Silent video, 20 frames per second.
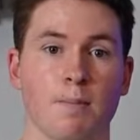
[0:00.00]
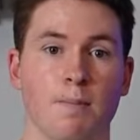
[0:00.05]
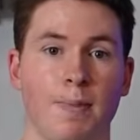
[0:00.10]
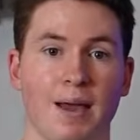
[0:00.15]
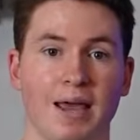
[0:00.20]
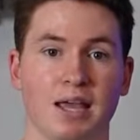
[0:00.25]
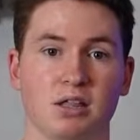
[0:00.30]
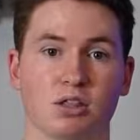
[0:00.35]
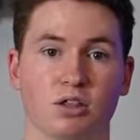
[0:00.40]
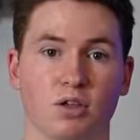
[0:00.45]

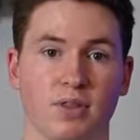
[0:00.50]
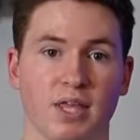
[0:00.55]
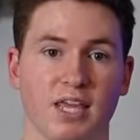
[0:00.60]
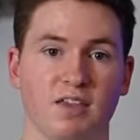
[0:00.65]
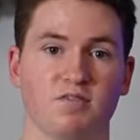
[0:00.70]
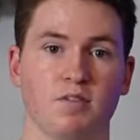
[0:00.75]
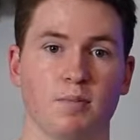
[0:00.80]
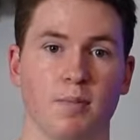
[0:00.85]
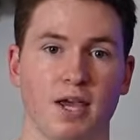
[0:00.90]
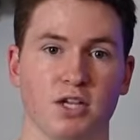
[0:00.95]
based on the
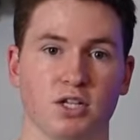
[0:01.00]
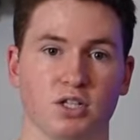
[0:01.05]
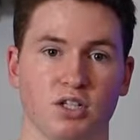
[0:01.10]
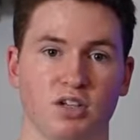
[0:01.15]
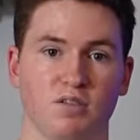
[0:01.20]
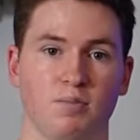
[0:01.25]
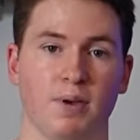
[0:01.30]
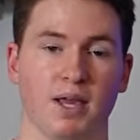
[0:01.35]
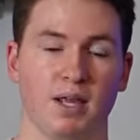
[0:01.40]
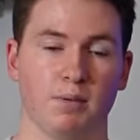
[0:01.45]
information
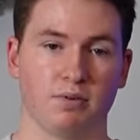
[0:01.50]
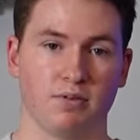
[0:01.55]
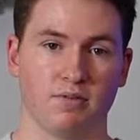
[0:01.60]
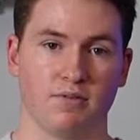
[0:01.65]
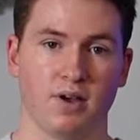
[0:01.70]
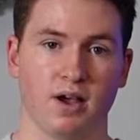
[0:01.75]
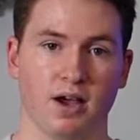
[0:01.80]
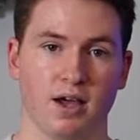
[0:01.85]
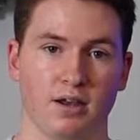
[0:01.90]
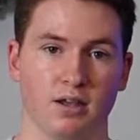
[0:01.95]
you've been
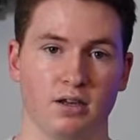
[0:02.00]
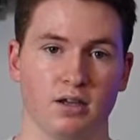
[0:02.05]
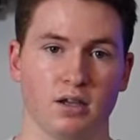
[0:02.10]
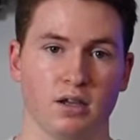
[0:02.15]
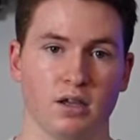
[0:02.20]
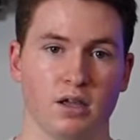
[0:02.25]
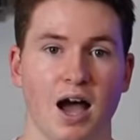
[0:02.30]
provided.